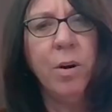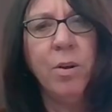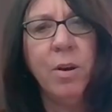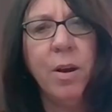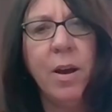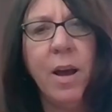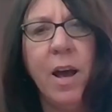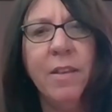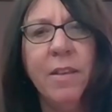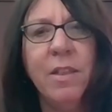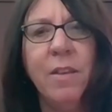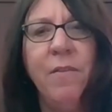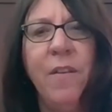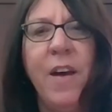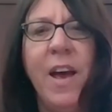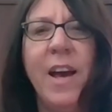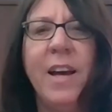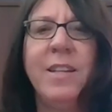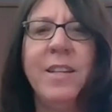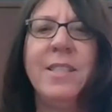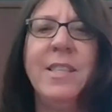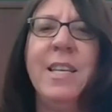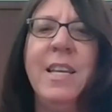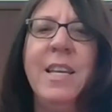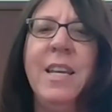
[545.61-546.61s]
you got the
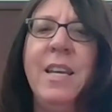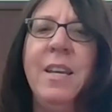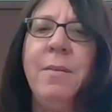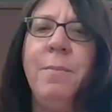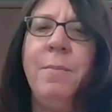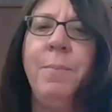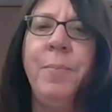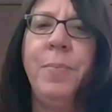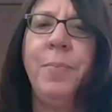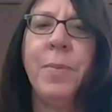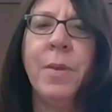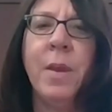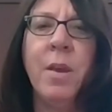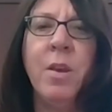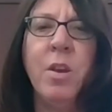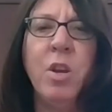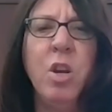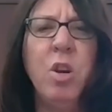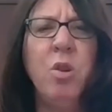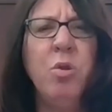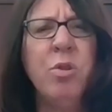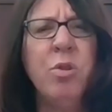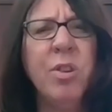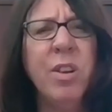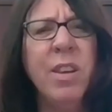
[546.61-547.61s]
vaccine.
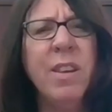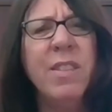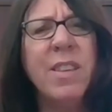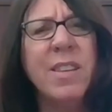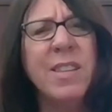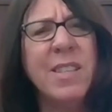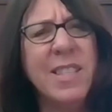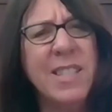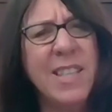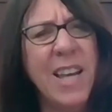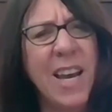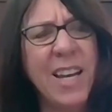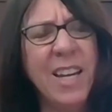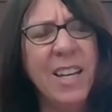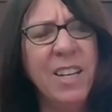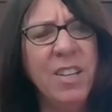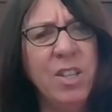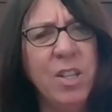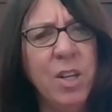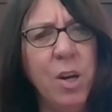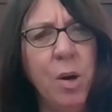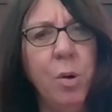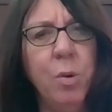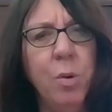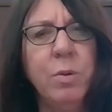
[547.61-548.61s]
Usually the second
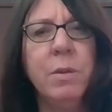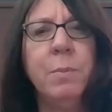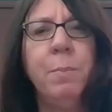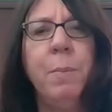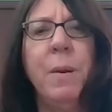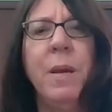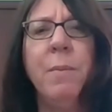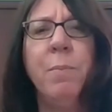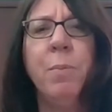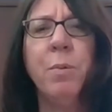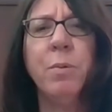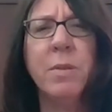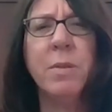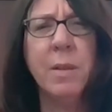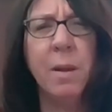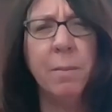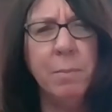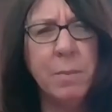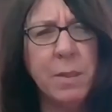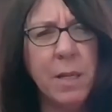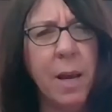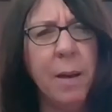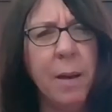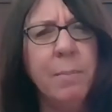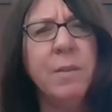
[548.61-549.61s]
dose, people
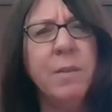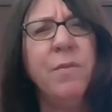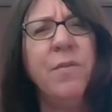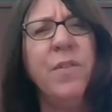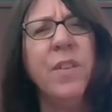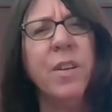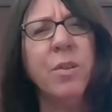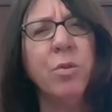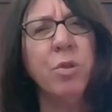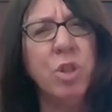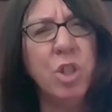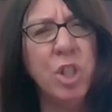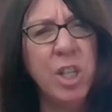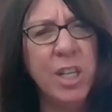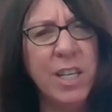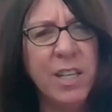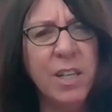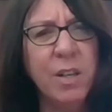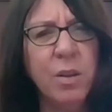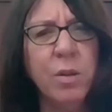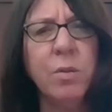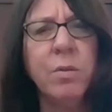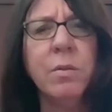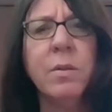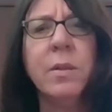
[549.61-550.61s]
sometimes feel
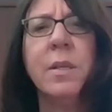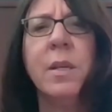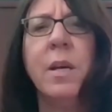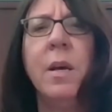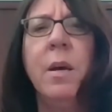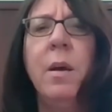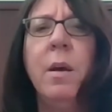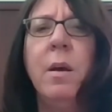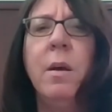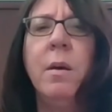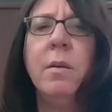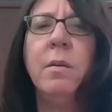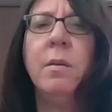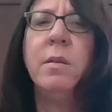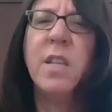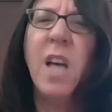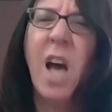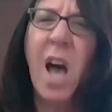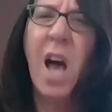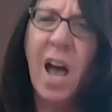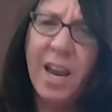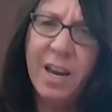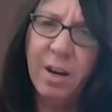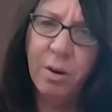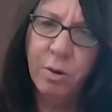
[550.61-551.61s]
chills,
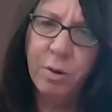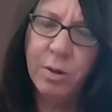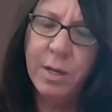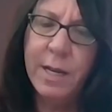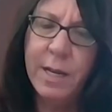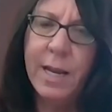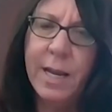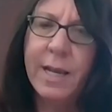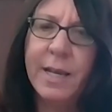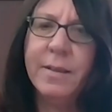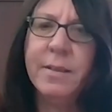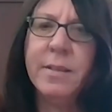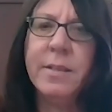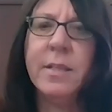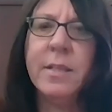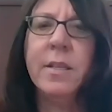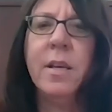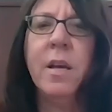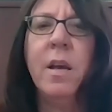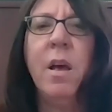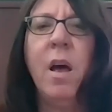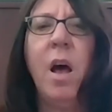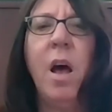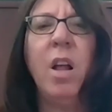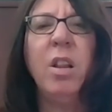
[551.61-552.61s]
tiredness,
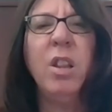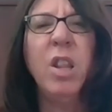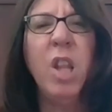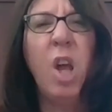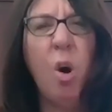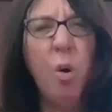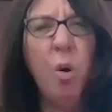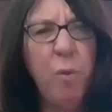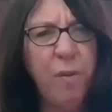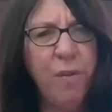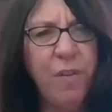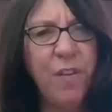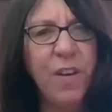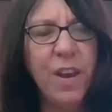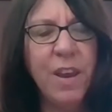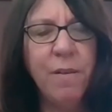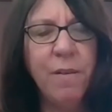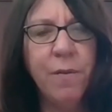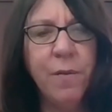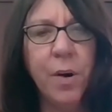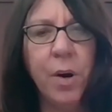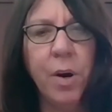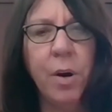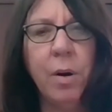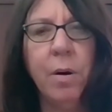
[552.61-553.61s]
a low
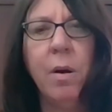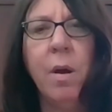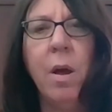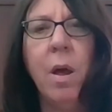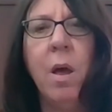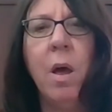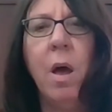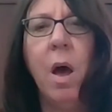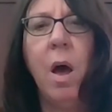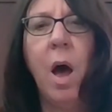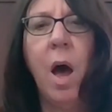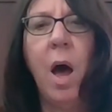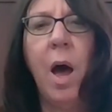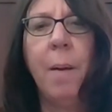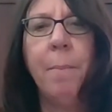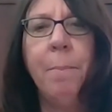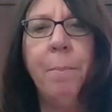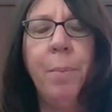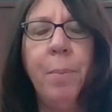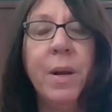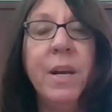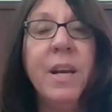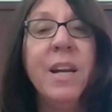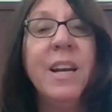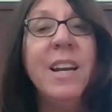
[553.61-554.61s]
fever,
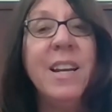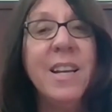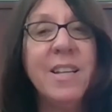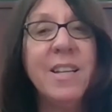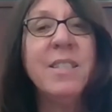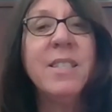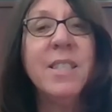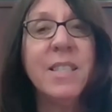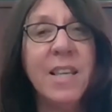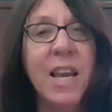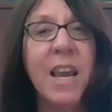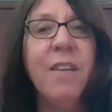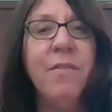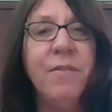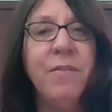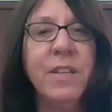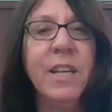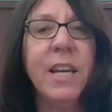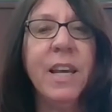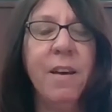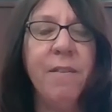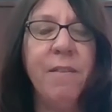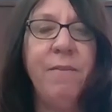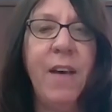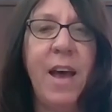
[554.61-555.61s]
but it is safe to
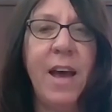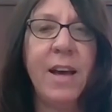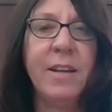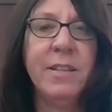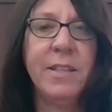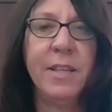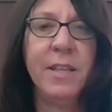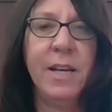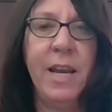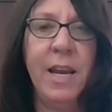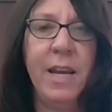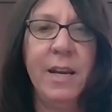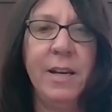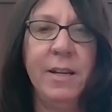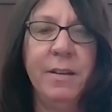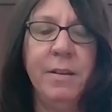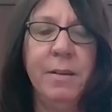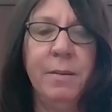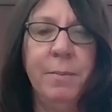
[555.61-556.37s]
get vaccinated.